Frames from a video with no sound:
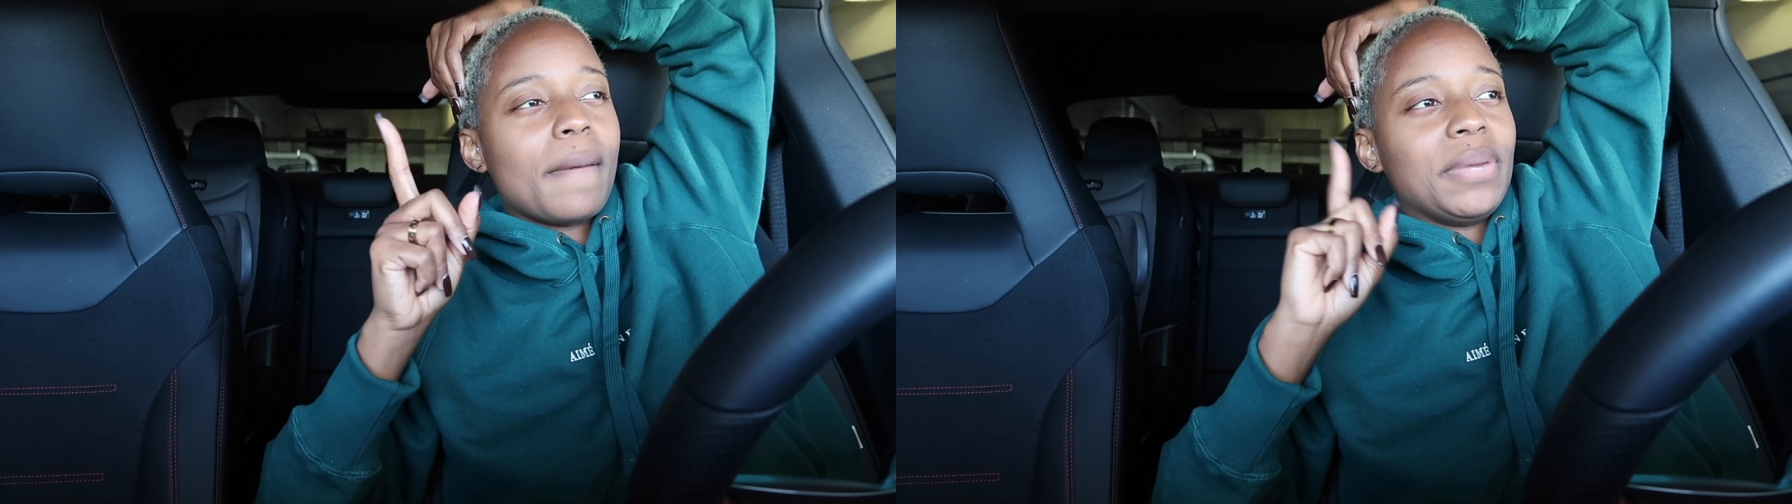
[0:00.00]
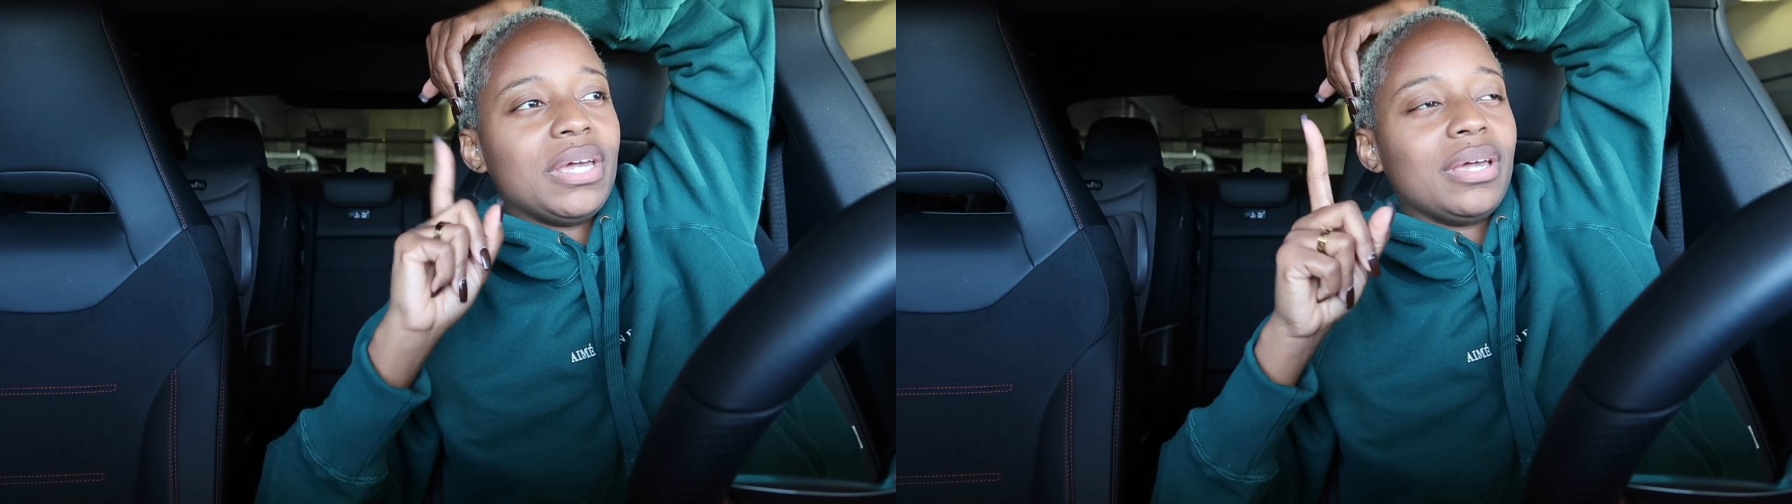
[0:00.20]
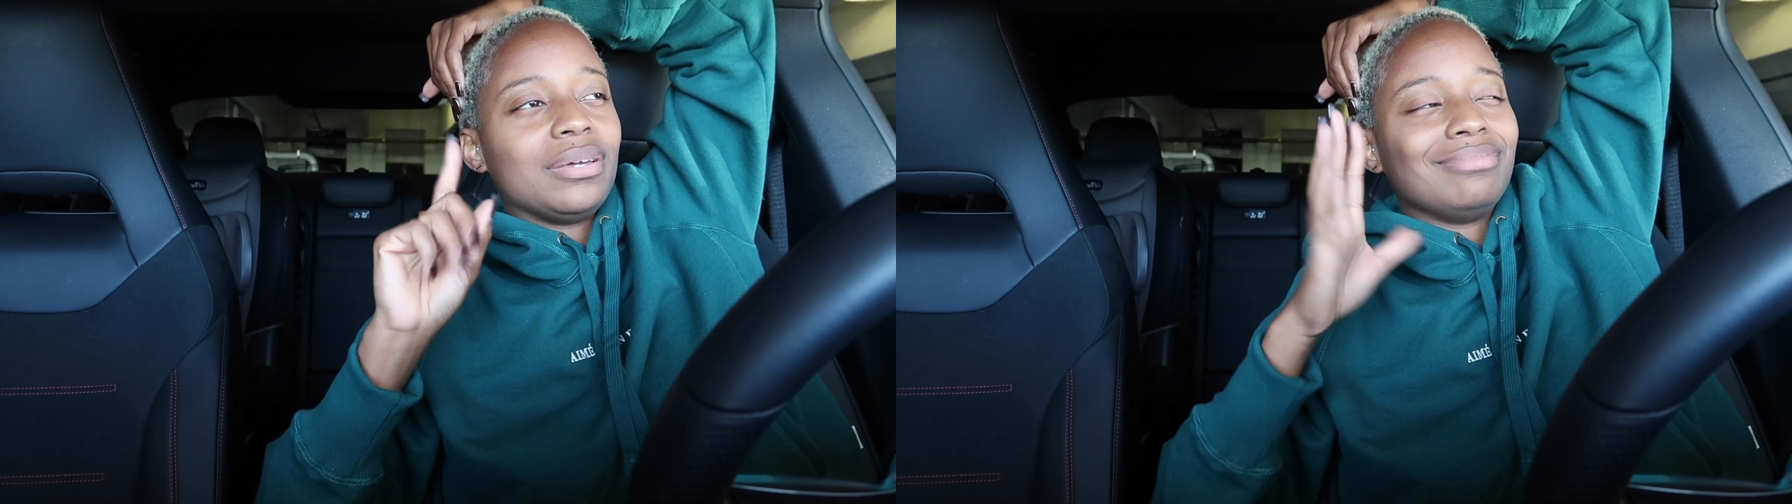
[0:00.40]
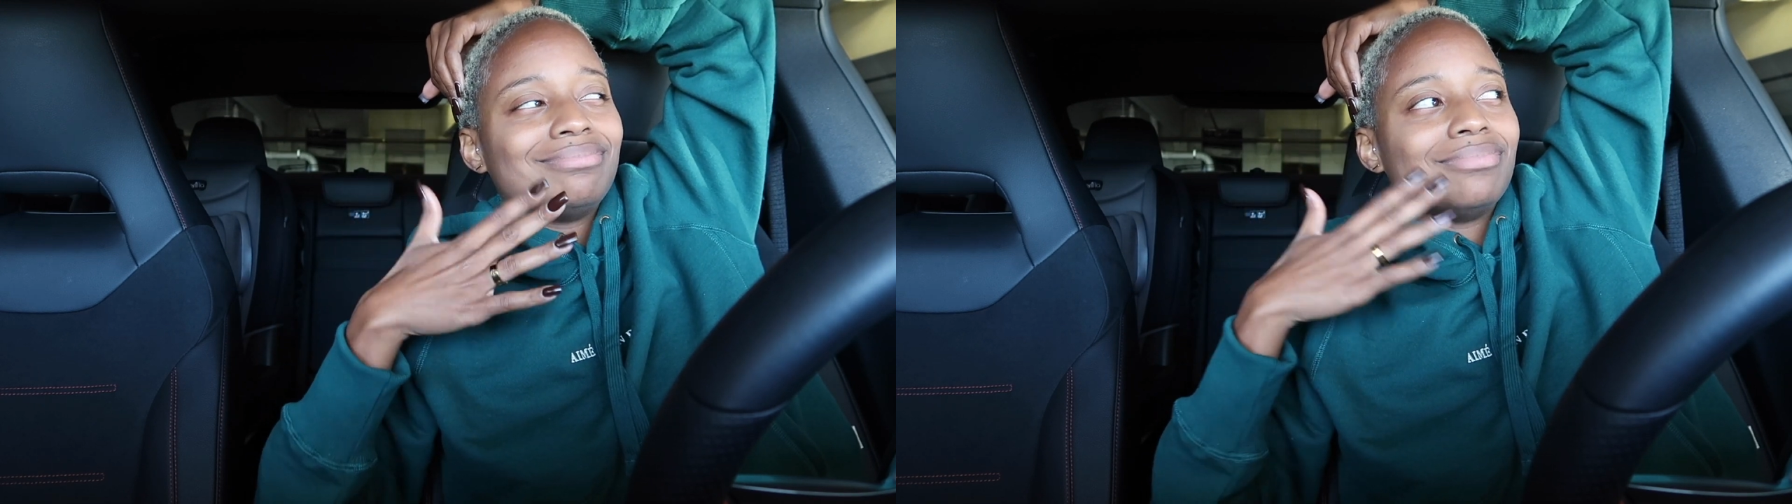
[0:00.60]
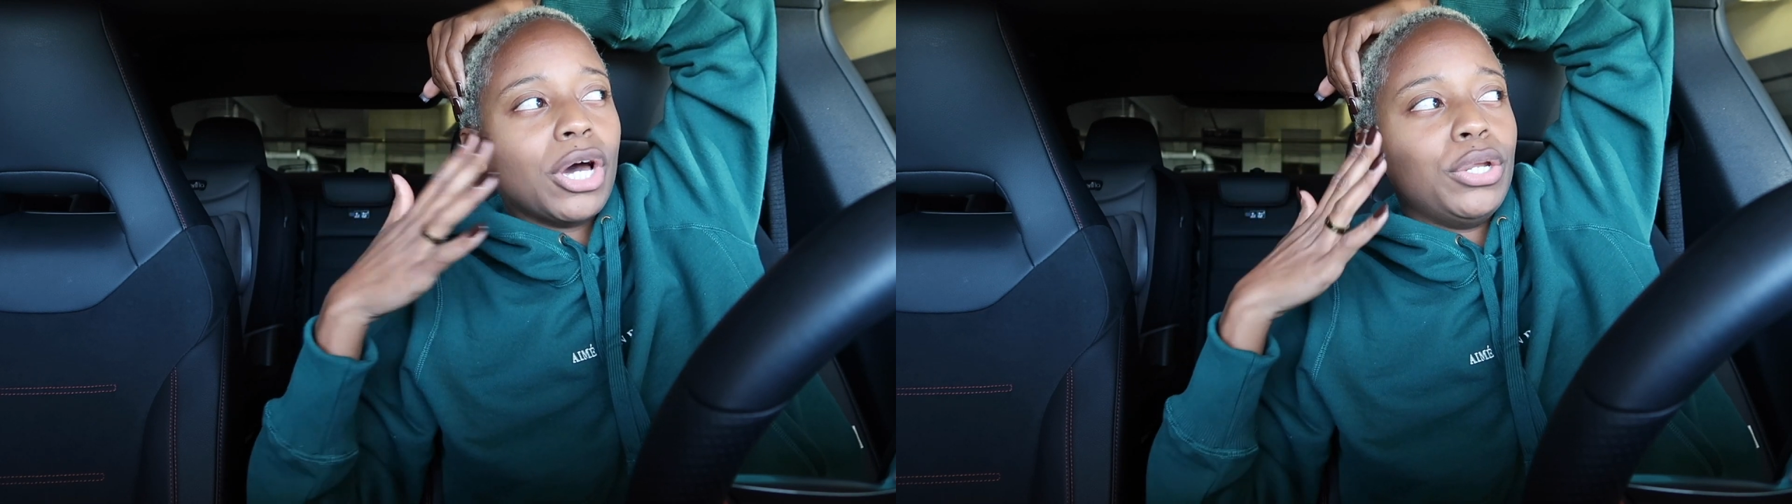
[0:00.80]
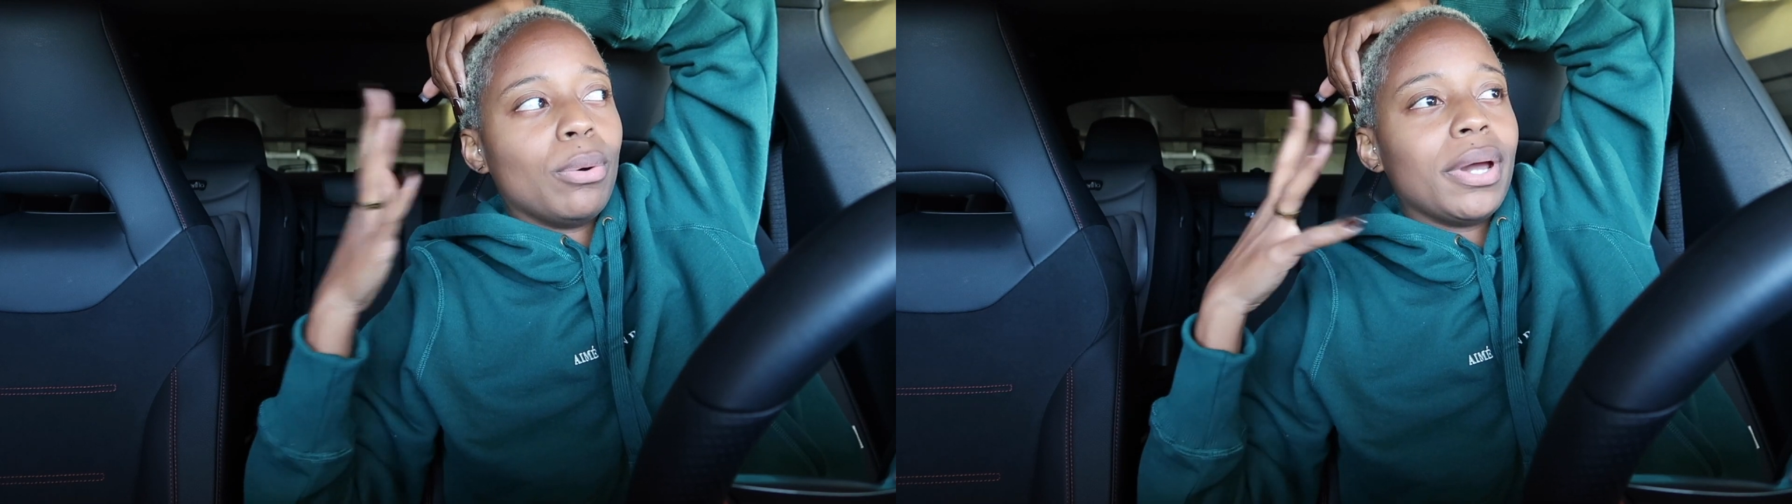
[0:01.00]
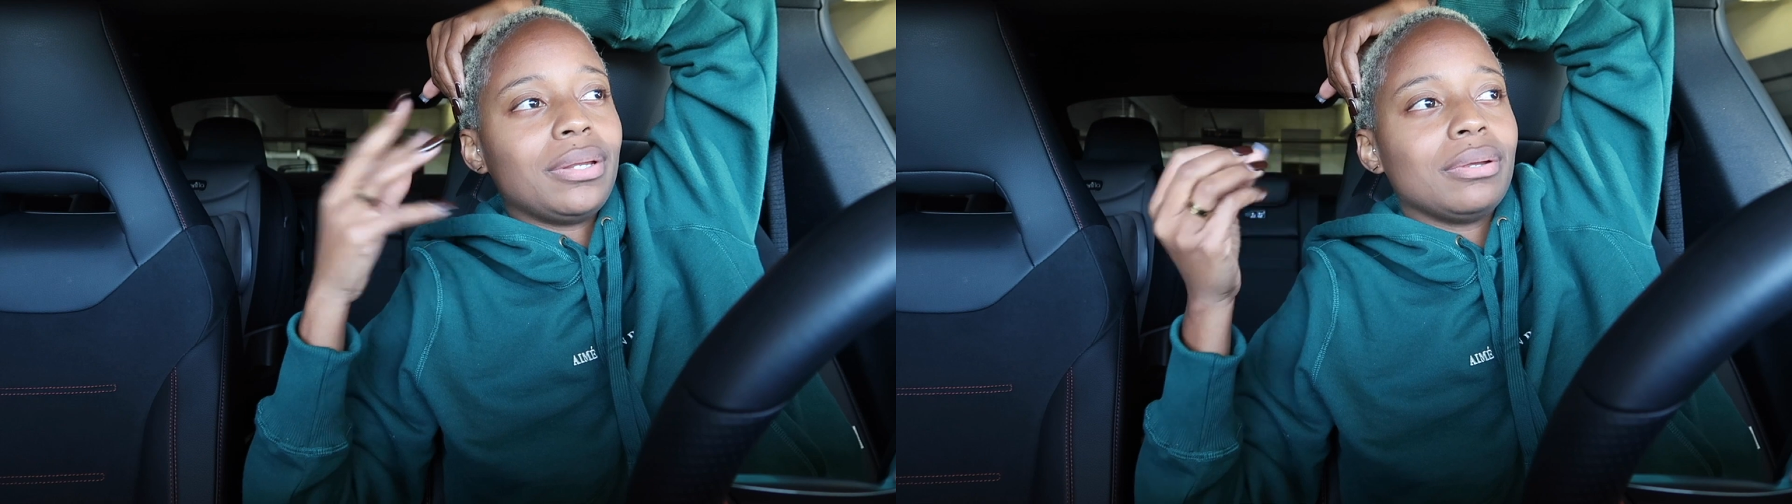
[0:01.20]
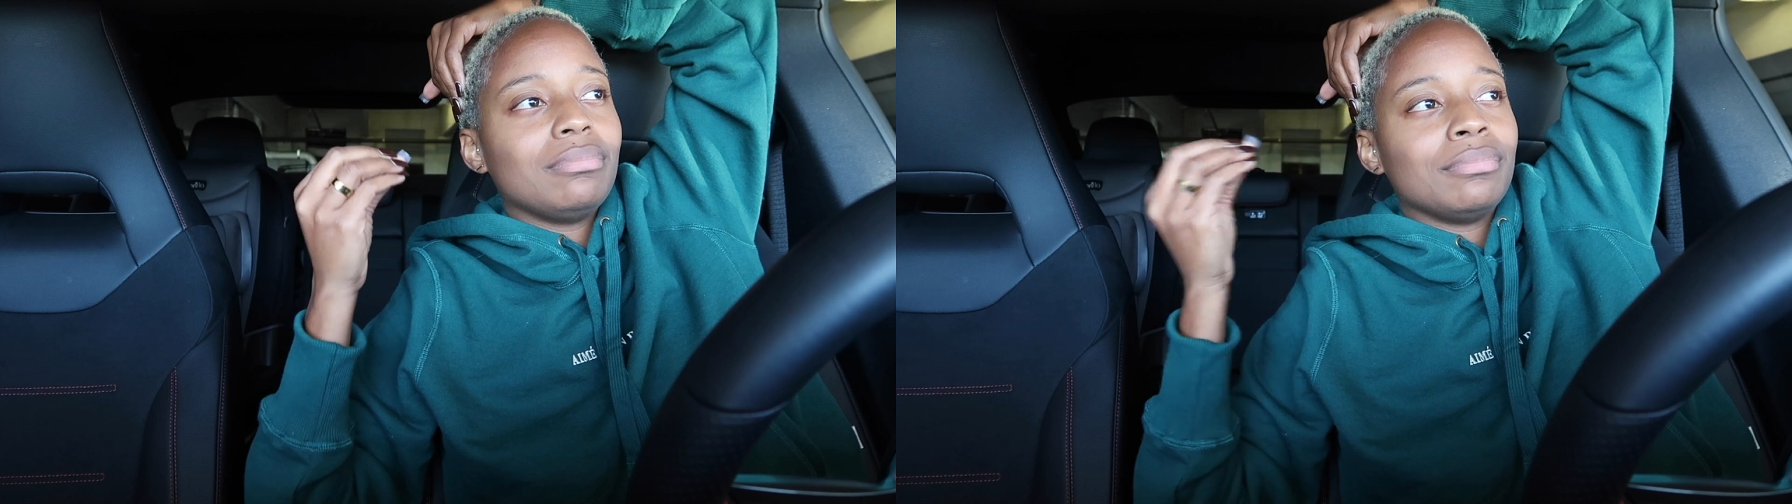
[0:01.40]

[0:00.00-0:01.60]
and being annoyed.